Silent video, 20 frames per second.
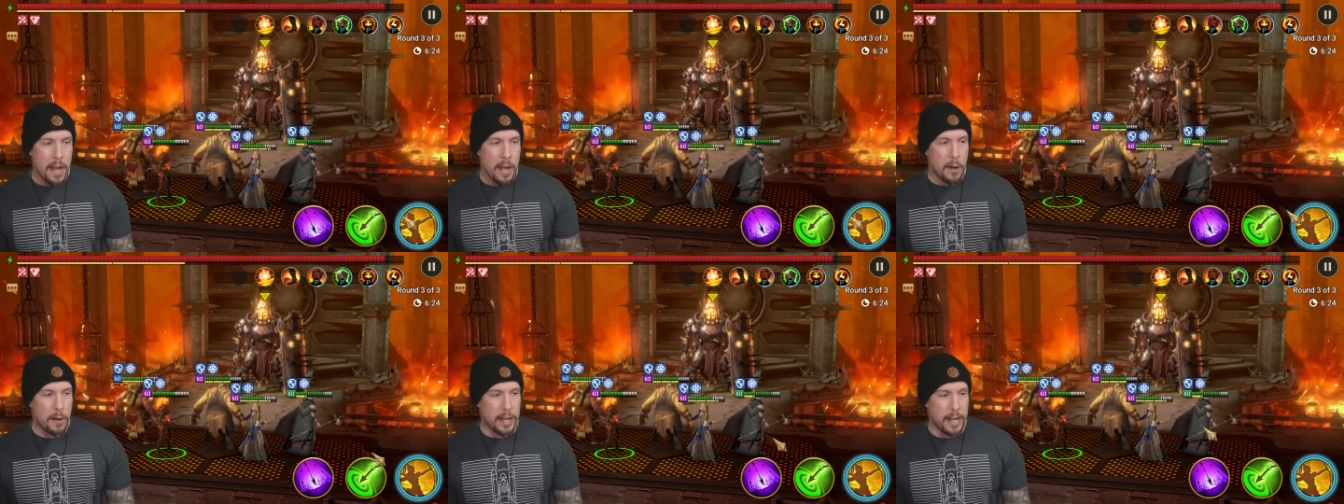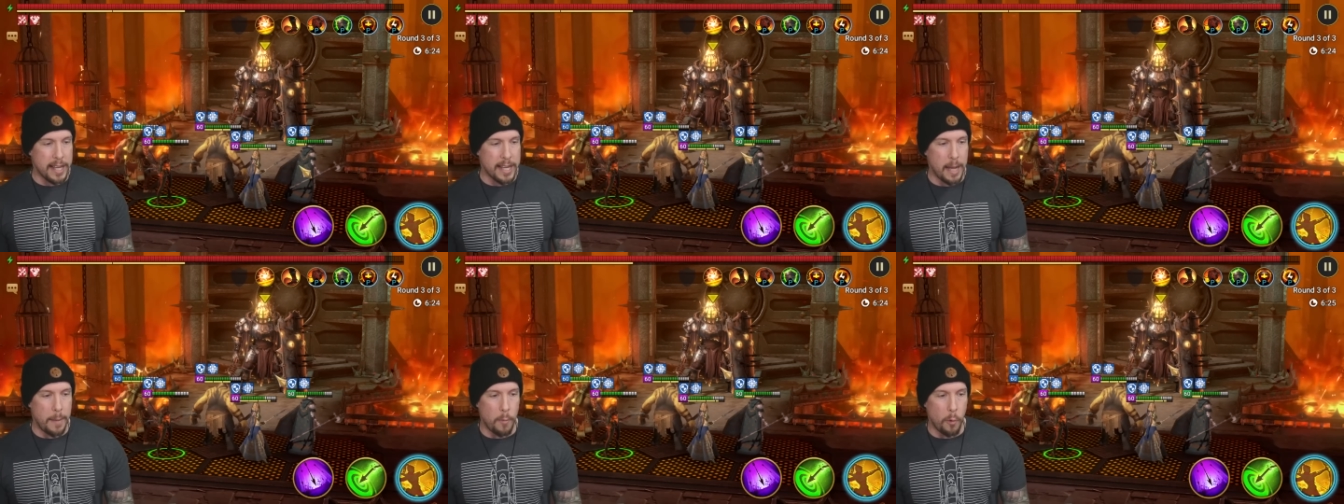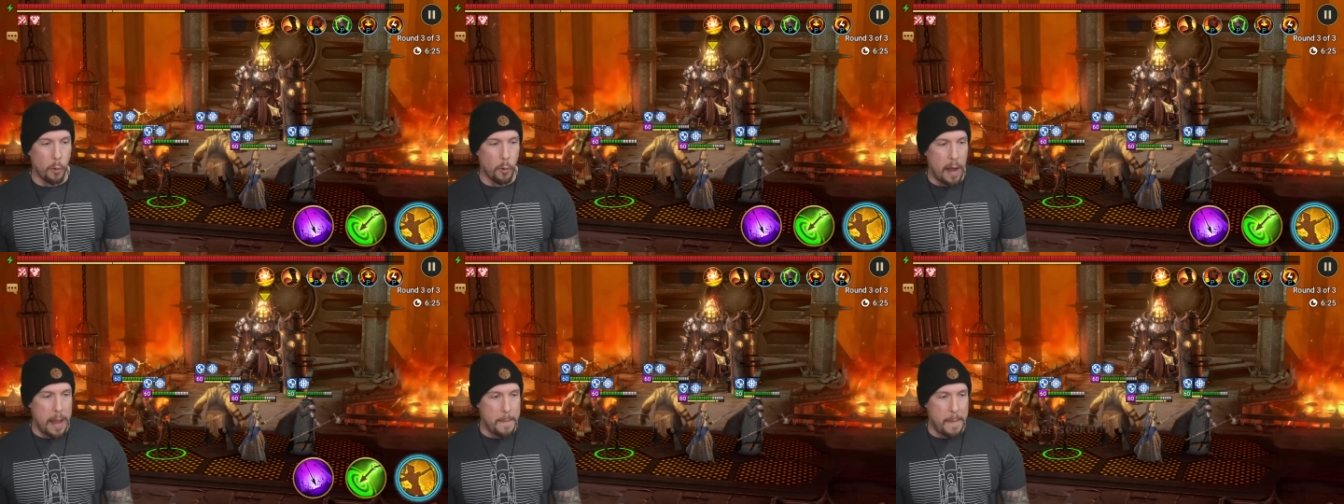We're going to come
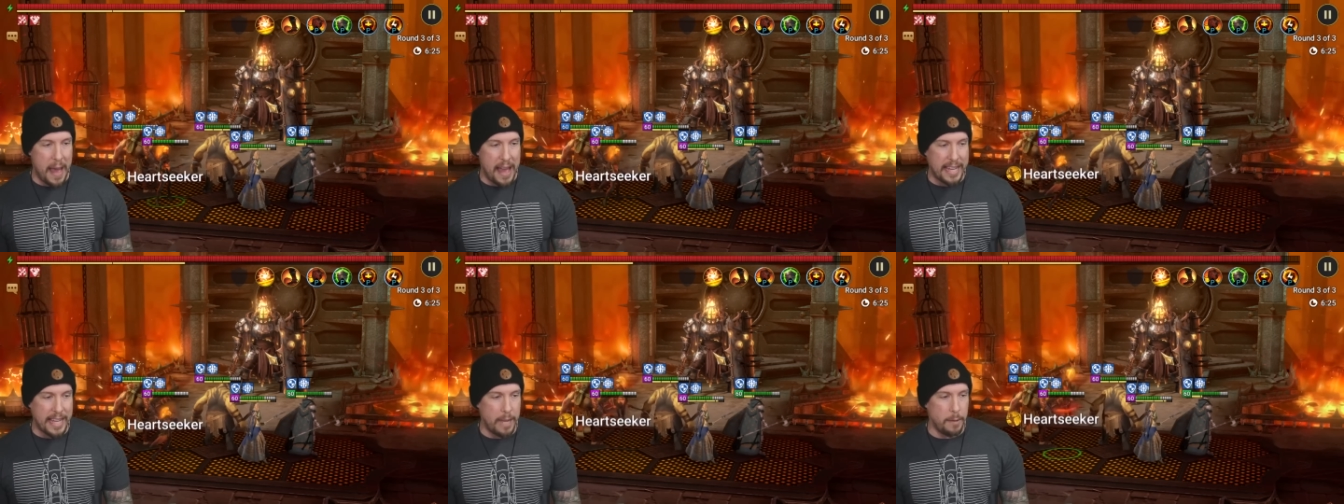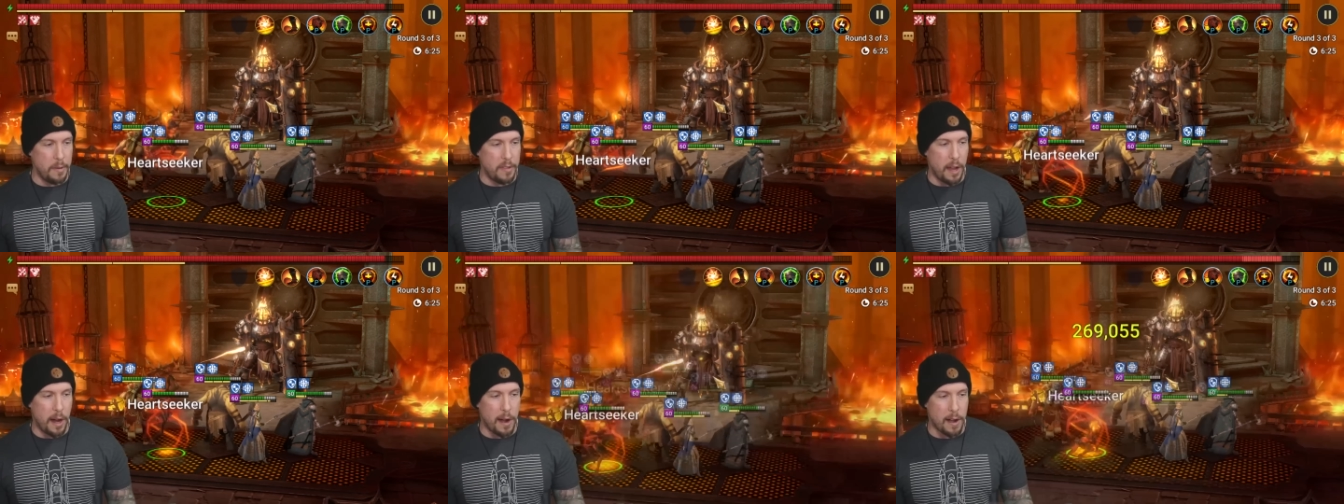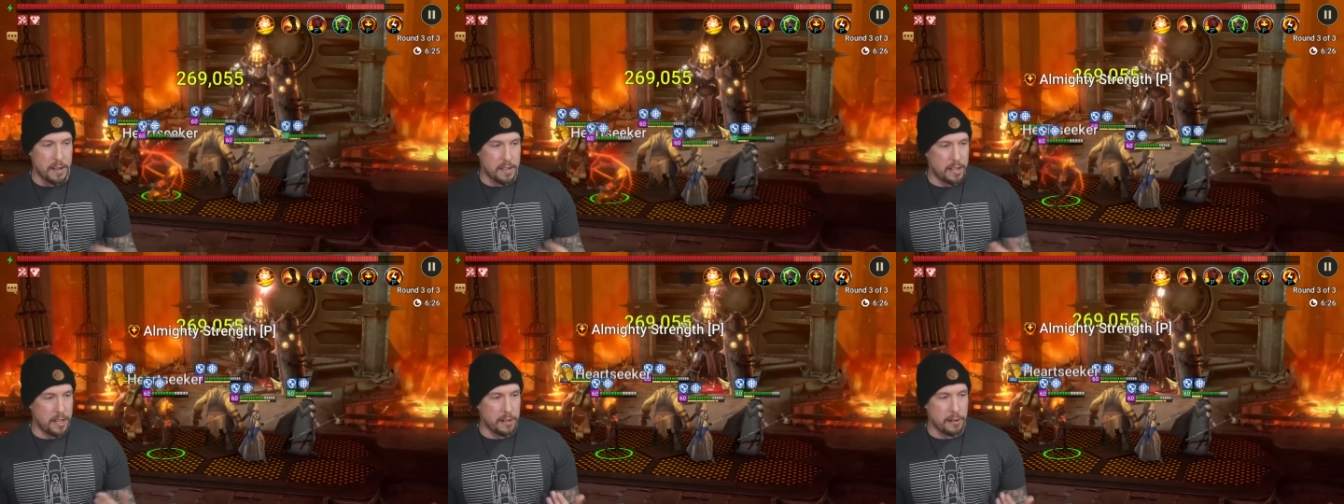right back in with the
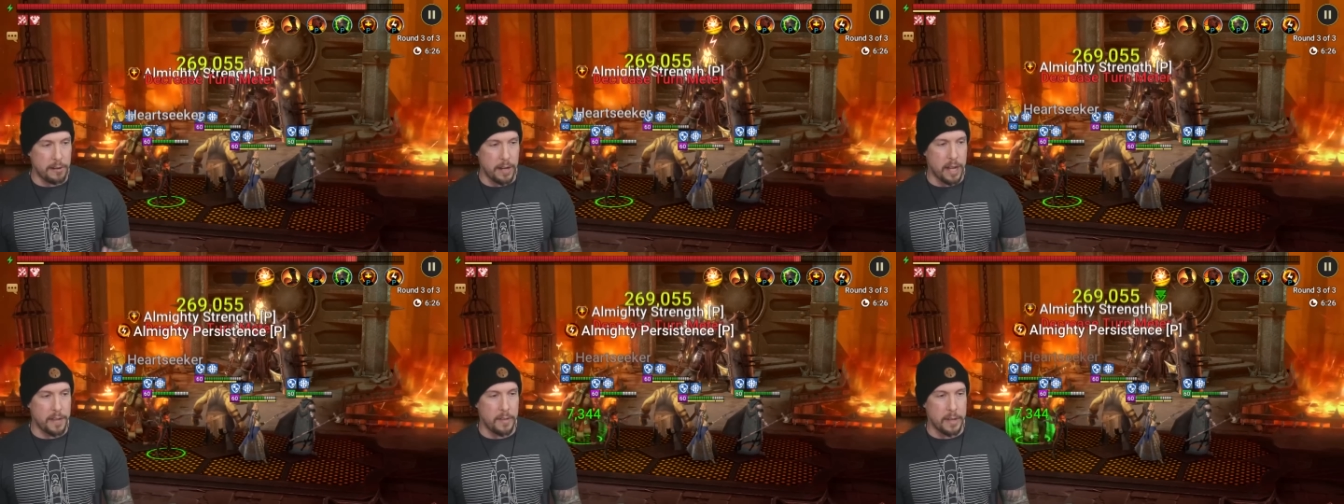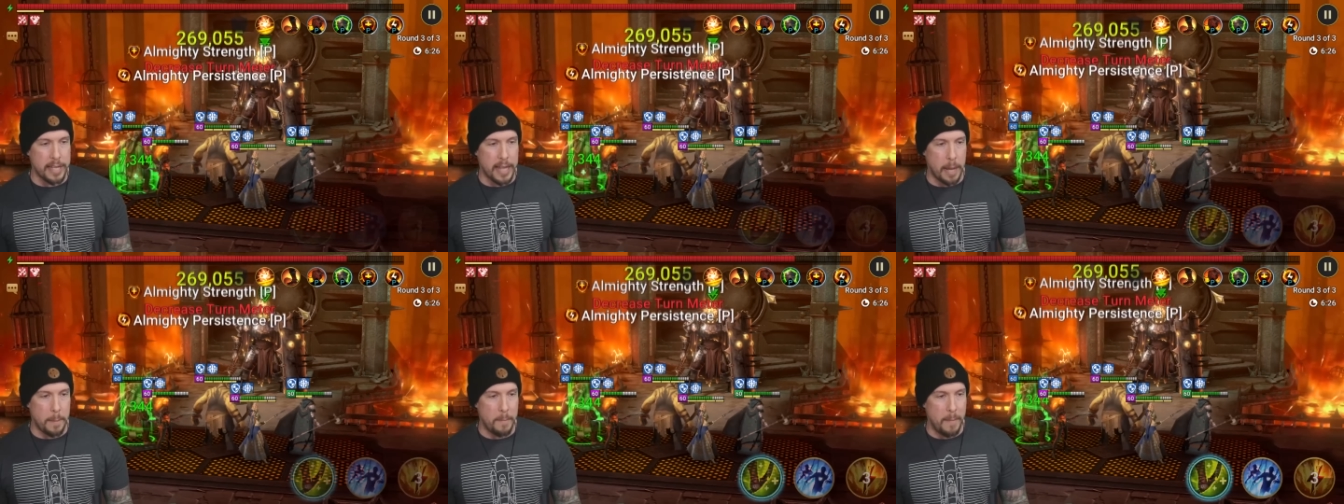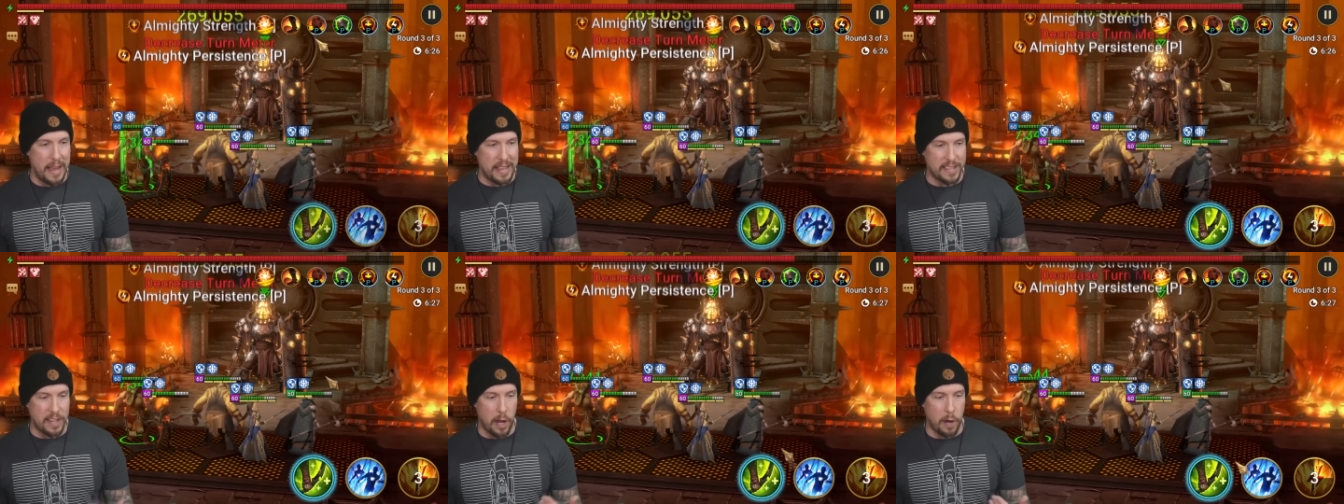Heartseeker. Not even going to
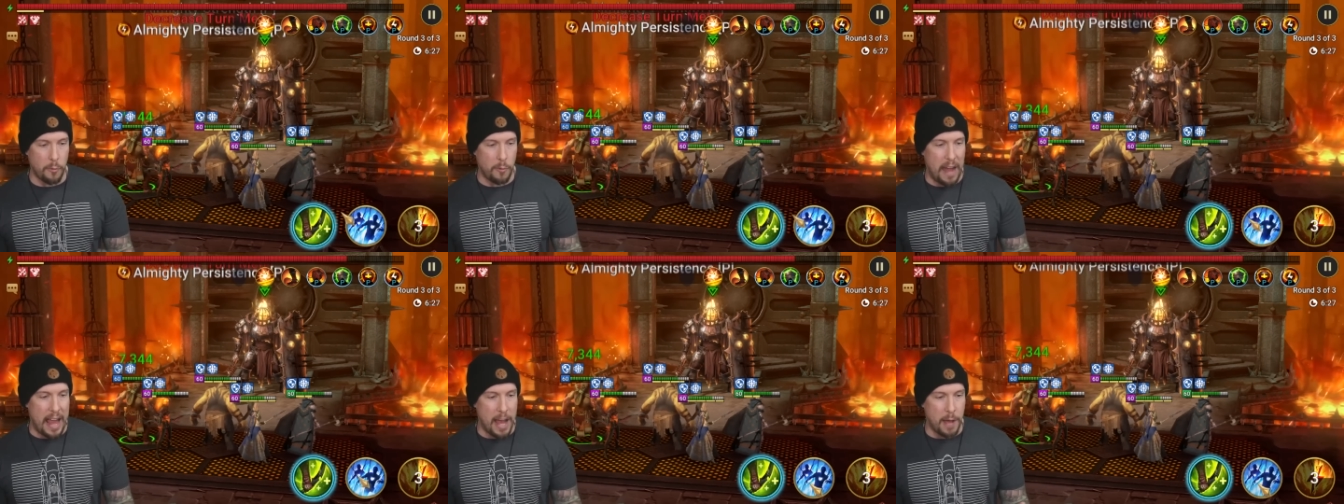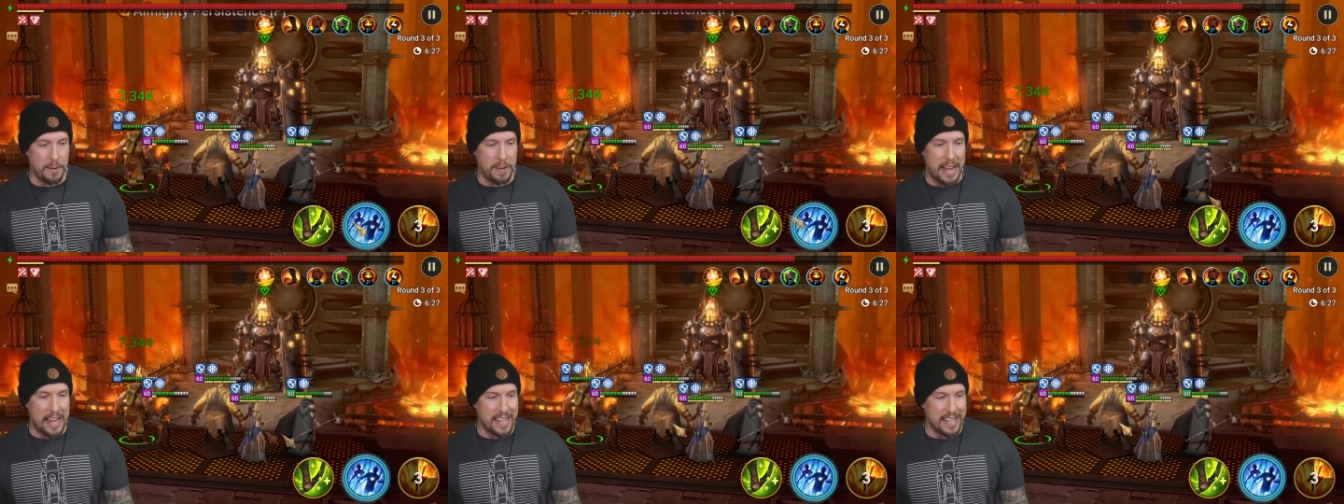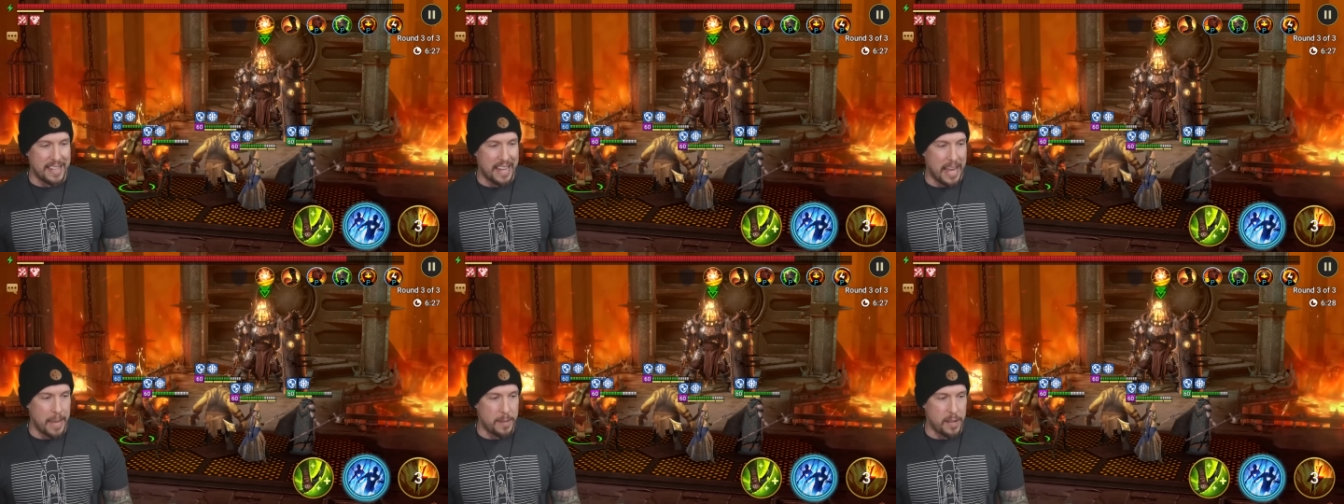mess around.
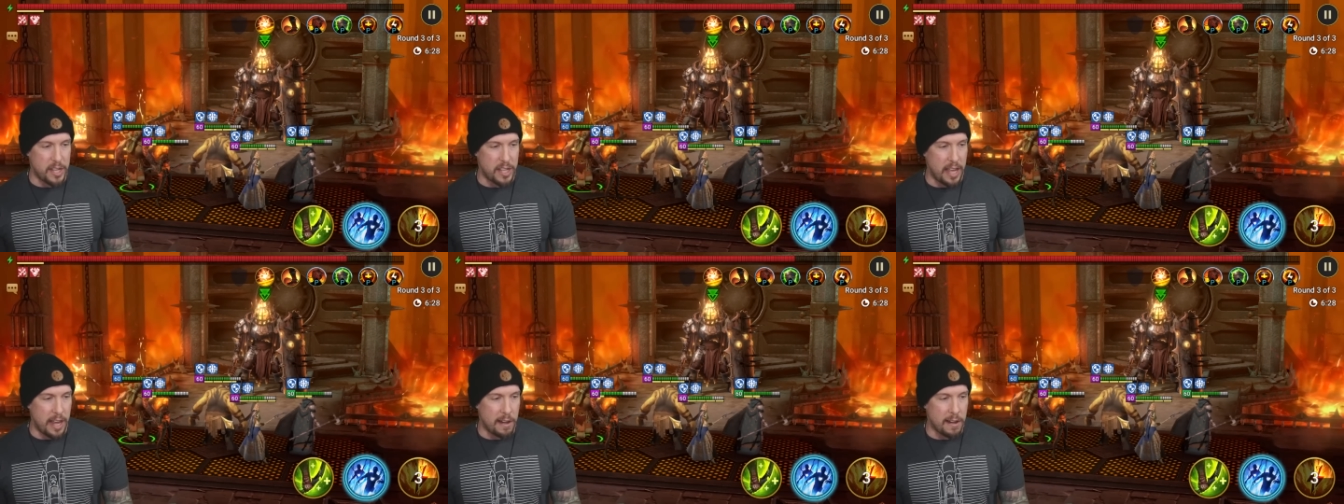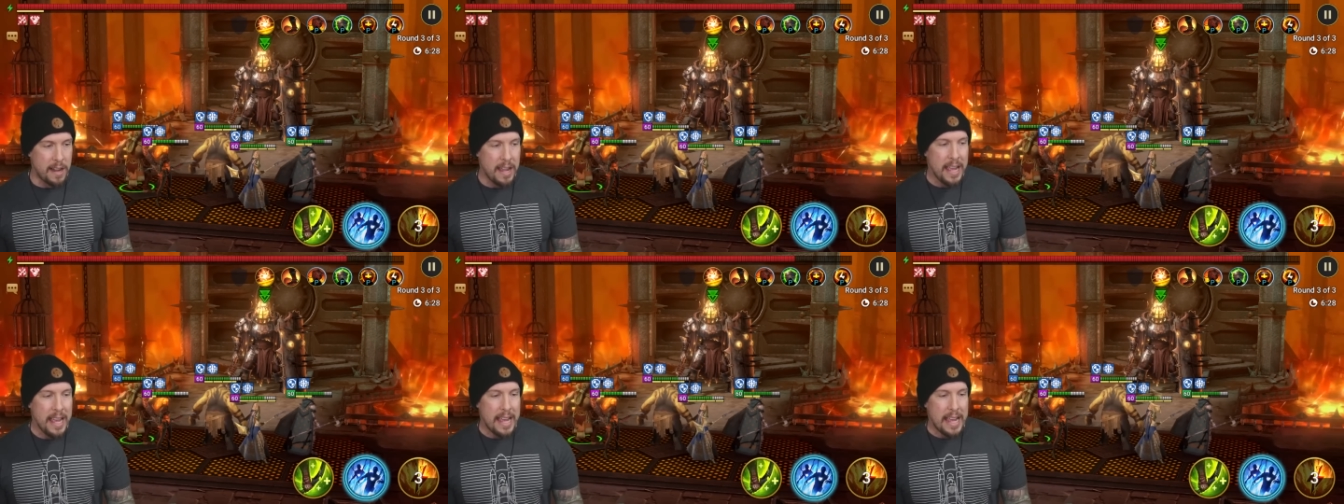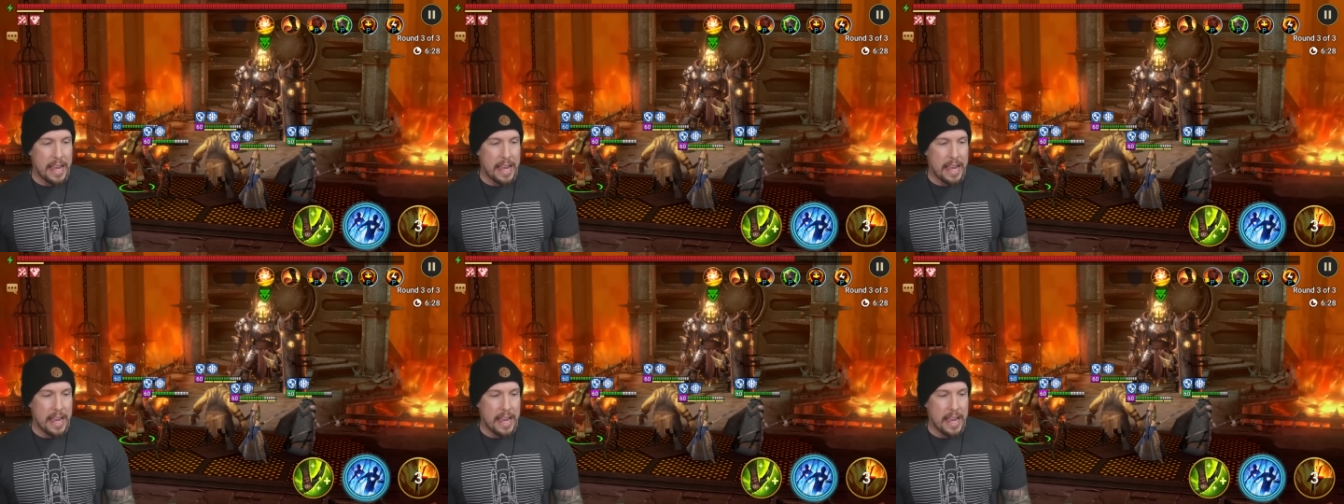Nice damage there.